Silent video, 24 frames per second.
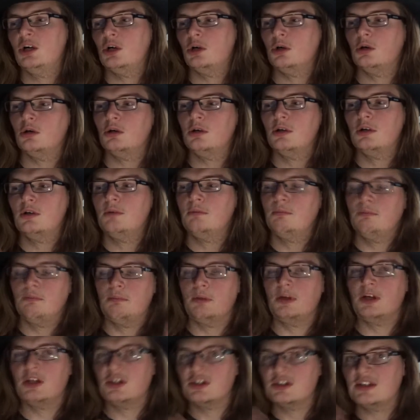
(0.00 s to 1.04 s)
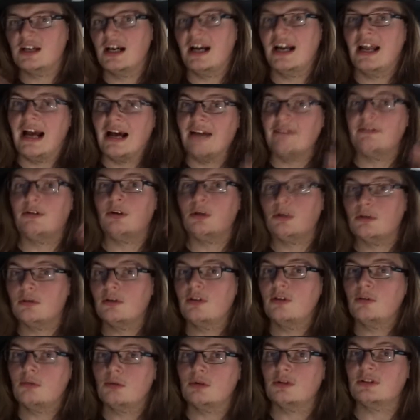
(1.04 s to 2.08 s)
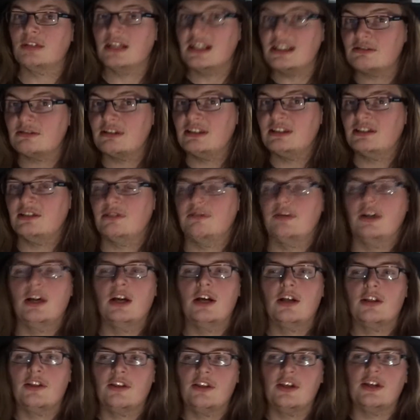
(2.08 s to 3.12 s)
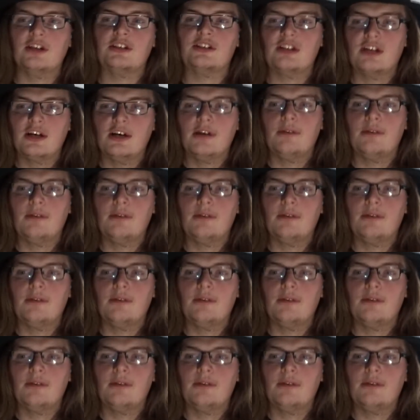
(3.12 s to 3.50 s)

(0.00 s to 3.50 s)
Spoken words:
or because I have all of the world's history and stuff, that